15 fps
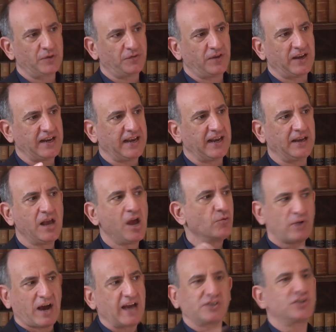of thinking,
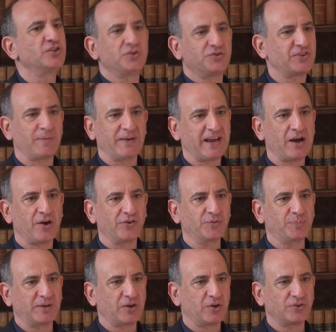right, I should do something else,
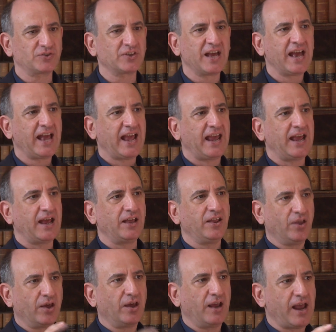because
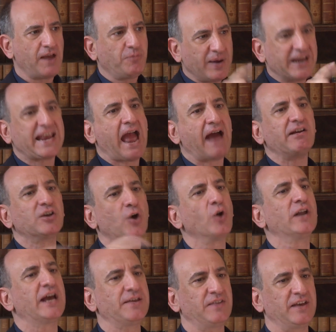if we carried
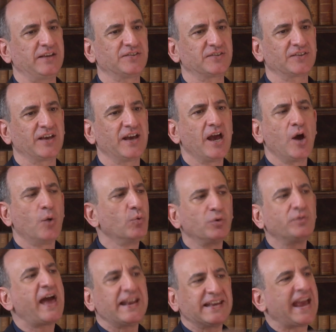on like this, we'll
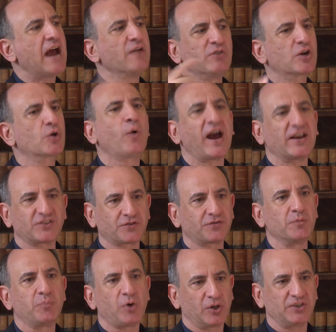then get requests
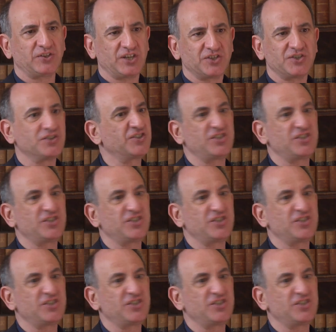from politicians